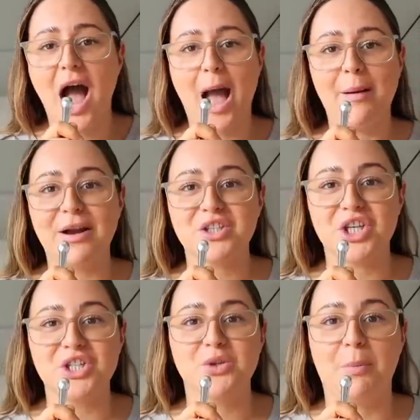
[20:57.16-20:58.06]
I'm
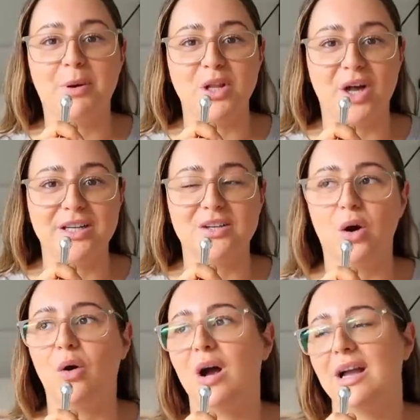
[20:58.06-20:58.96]
actually gonna do a Pilates. No,
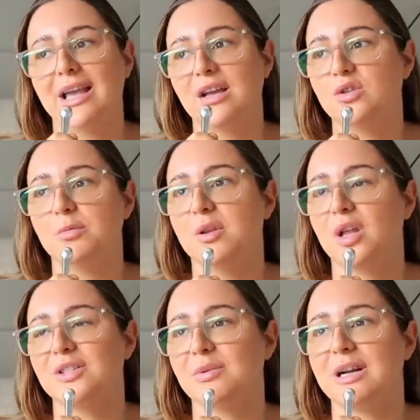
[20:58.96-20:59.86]
I can't do
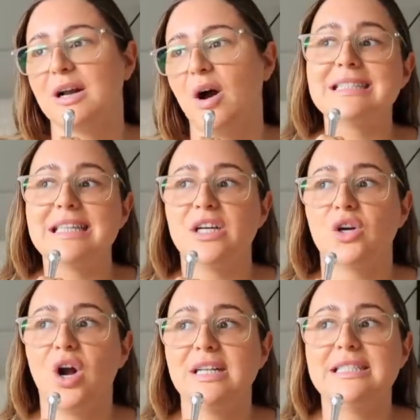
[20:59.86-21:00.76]
Pilates right now. It's
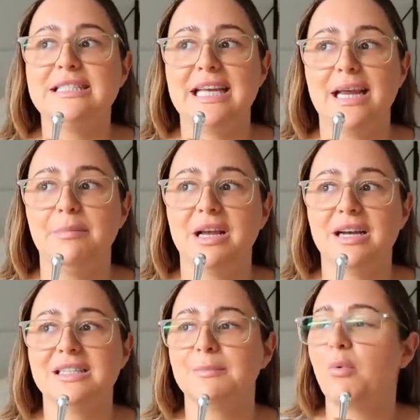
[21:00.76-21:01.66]
later on today
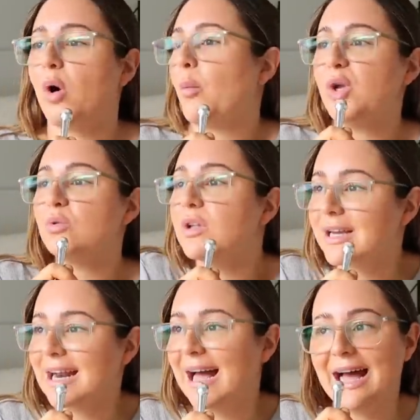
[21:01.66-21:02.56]
because, boy, what are you
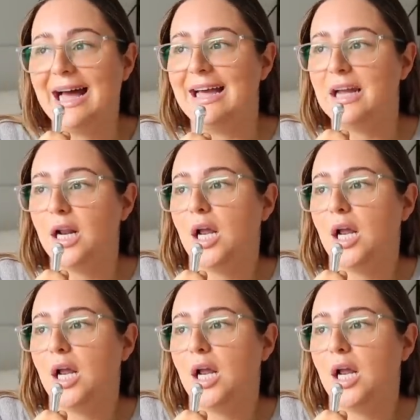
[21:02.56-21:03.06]
looking at?